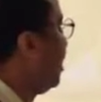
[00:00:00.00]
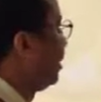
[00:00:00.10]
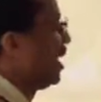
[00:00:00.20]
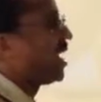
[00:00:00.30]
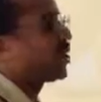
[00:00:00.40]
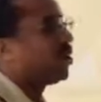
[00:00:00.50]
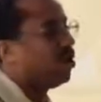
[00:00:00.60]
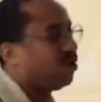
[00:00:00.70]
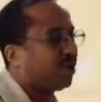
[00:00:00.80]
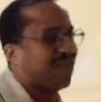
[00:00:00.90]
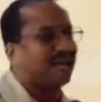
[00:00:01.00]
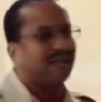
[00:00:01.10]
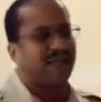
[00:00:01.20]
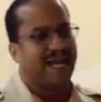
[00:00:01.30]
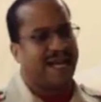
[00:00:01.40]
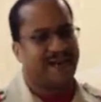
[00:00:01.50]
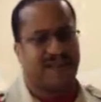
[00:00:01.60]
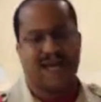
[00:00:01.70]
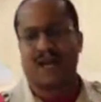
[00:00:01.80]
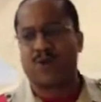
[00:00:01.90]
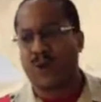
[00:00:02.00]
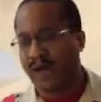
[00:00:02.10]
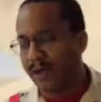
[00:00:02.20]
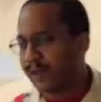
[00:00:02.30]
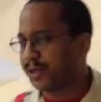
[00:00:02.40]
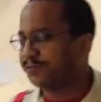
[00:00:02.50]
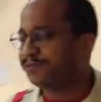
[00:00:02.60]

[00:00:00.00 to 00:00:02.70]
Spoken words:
a lot of gold, a lot of land, a lot of wealth.